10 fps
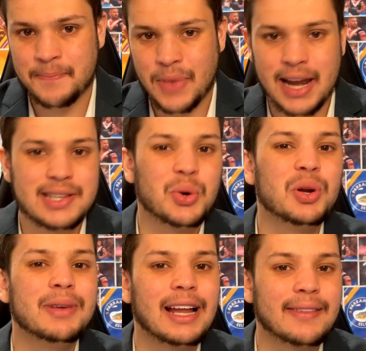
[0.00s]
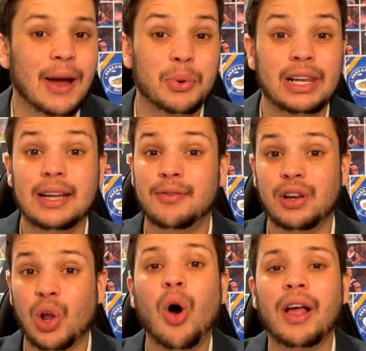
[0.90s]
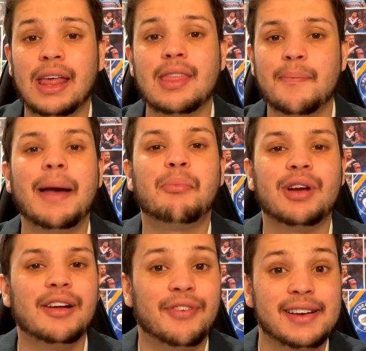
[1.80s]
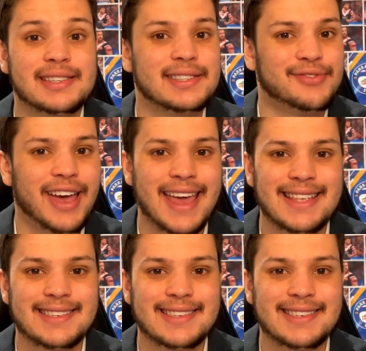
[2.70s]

and a tournament like that would live long in the memory of us as fans.